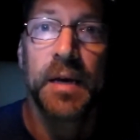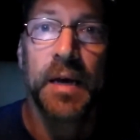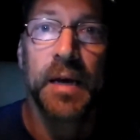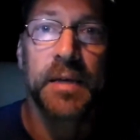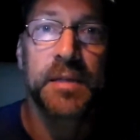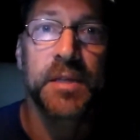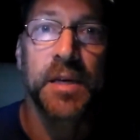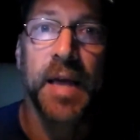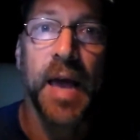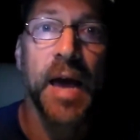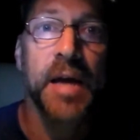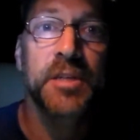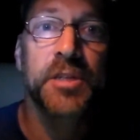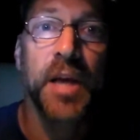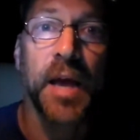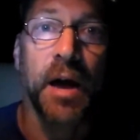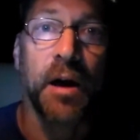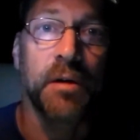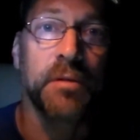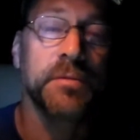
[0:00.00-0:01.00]
It's a cash
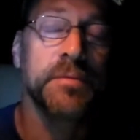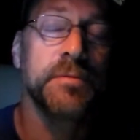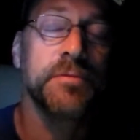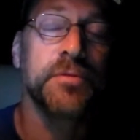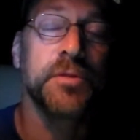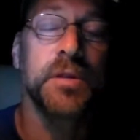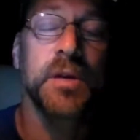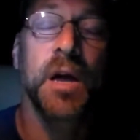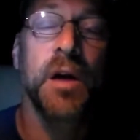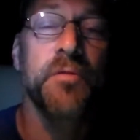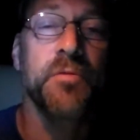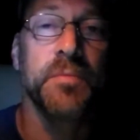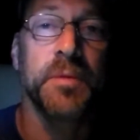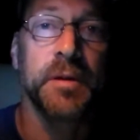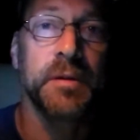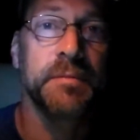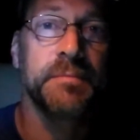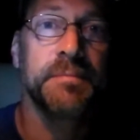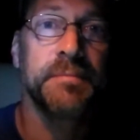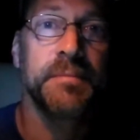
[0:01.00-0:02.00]
cow for the
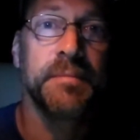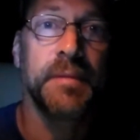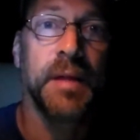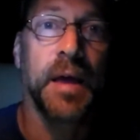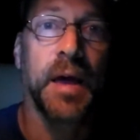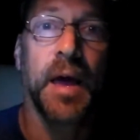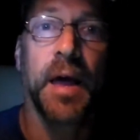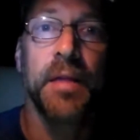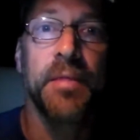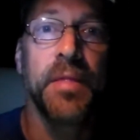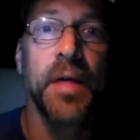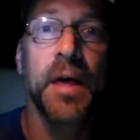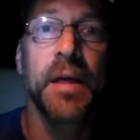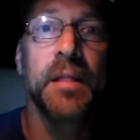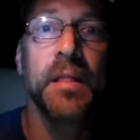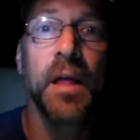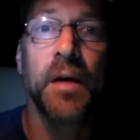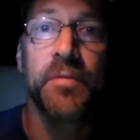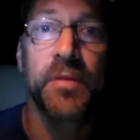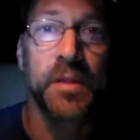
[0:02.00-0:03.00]
government, and they
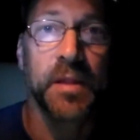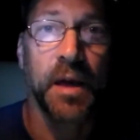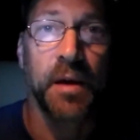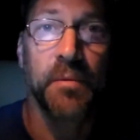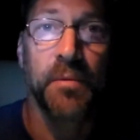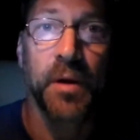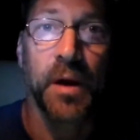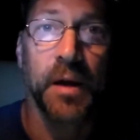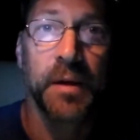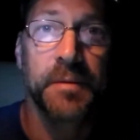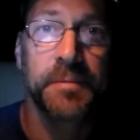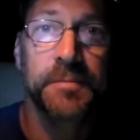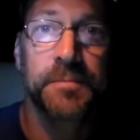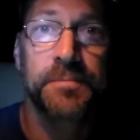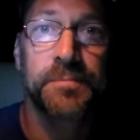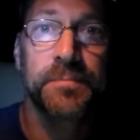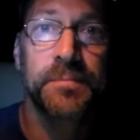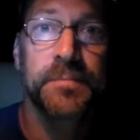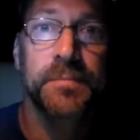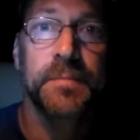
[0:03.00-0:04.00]
love it that way.
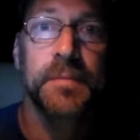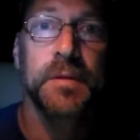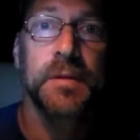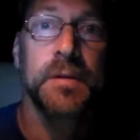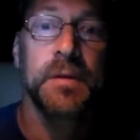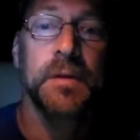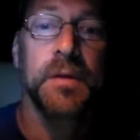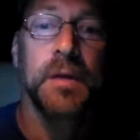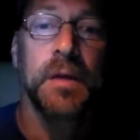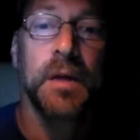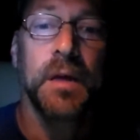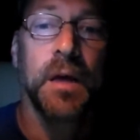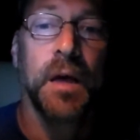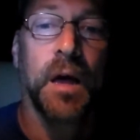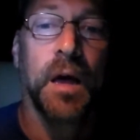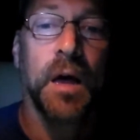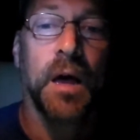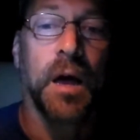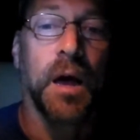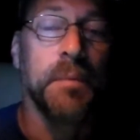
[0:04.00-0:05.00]

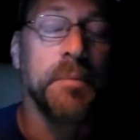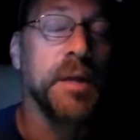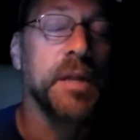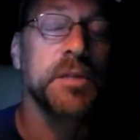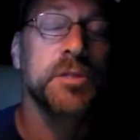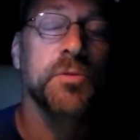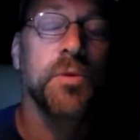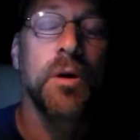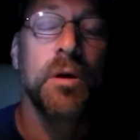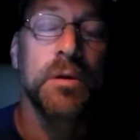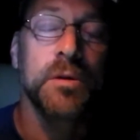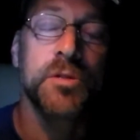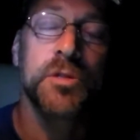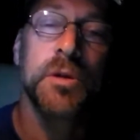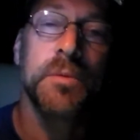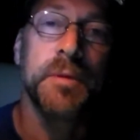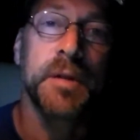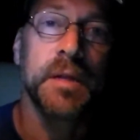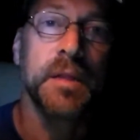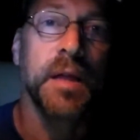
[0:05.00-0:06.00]
I mean, it's wrong on
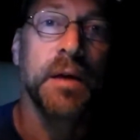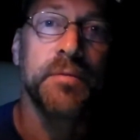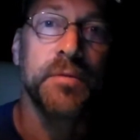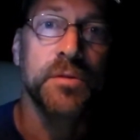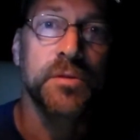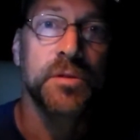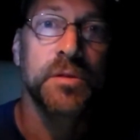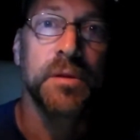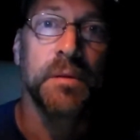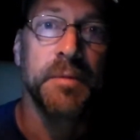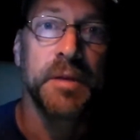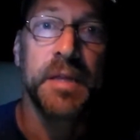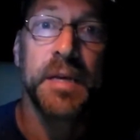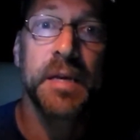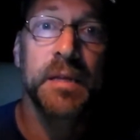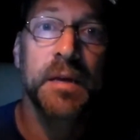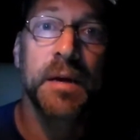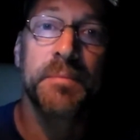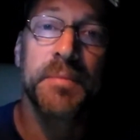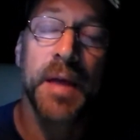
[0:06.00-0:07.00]
so many levels. I mean,
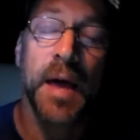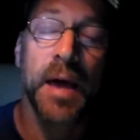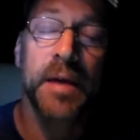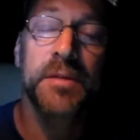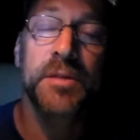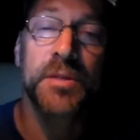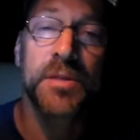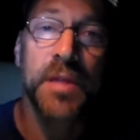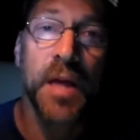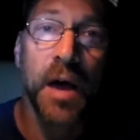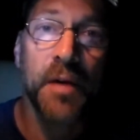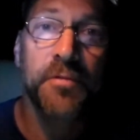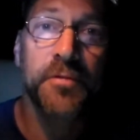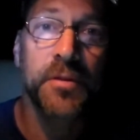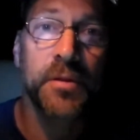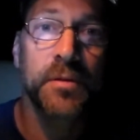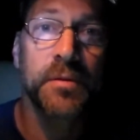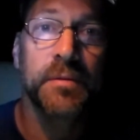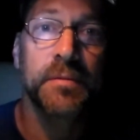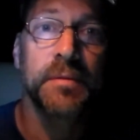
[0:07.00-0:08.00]
the income tax is
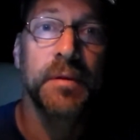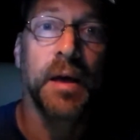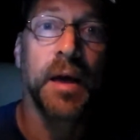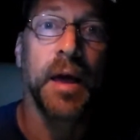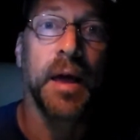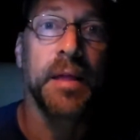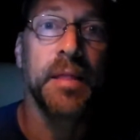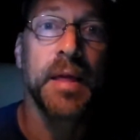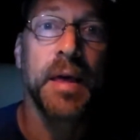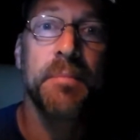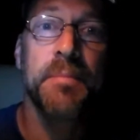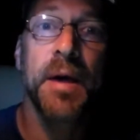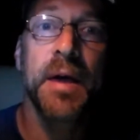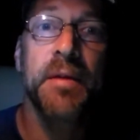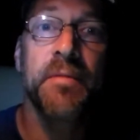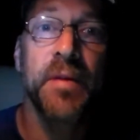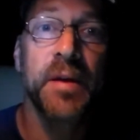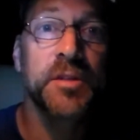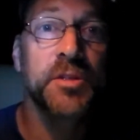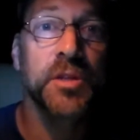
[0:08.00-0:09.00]
theft, and they may
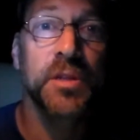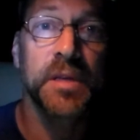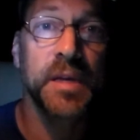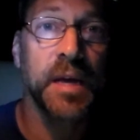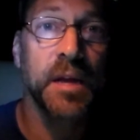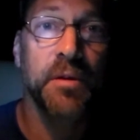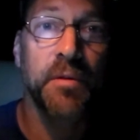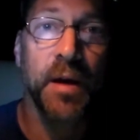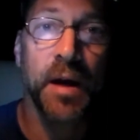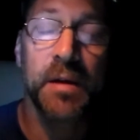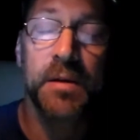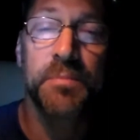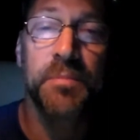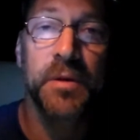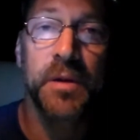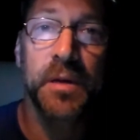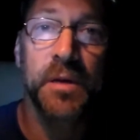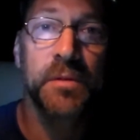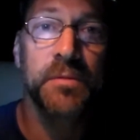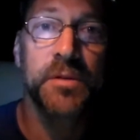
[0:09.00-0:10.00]
eventually get around to
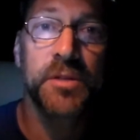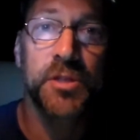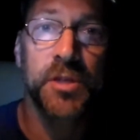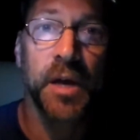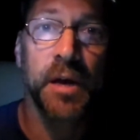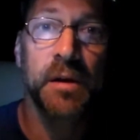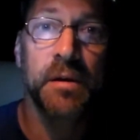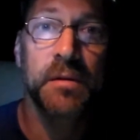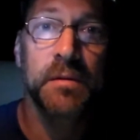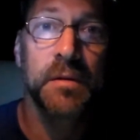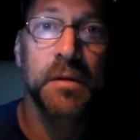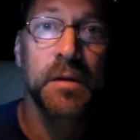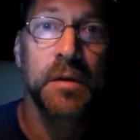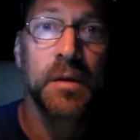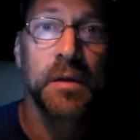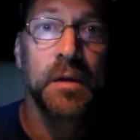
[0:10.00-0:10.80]
putting you in jail,